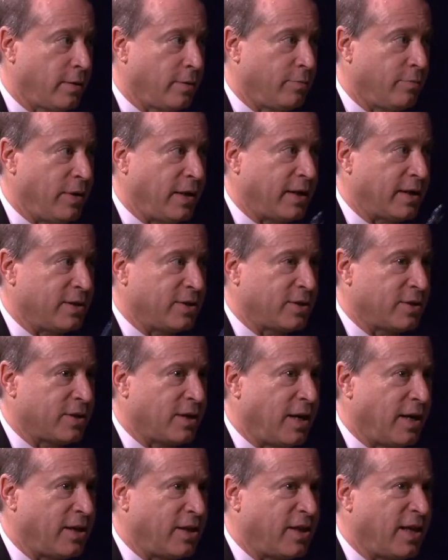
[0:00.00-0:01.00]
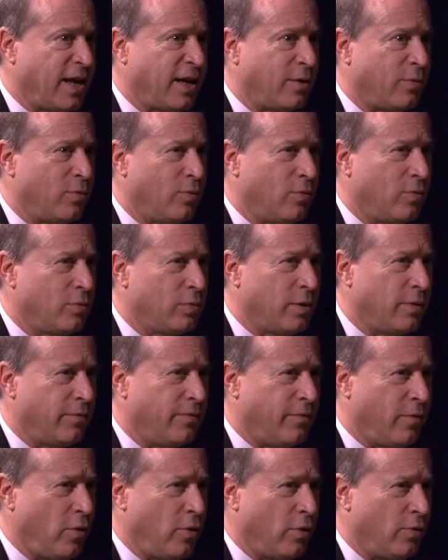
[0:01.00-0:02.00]
Because Correct. I think the, the
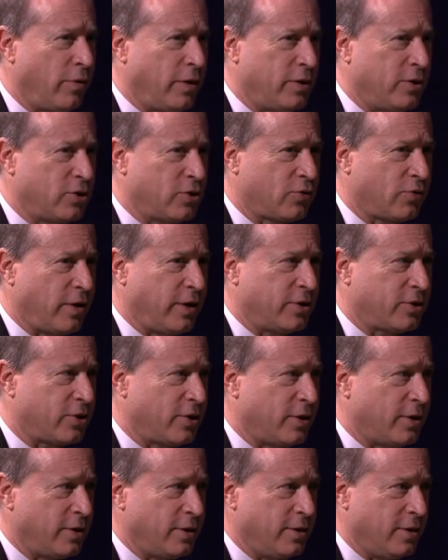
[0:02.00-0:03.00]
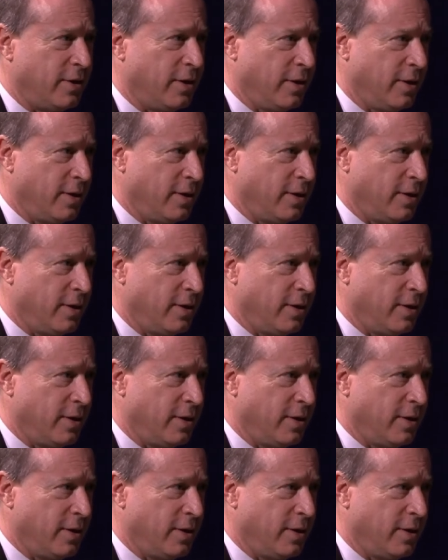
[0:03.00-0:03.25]
voter registration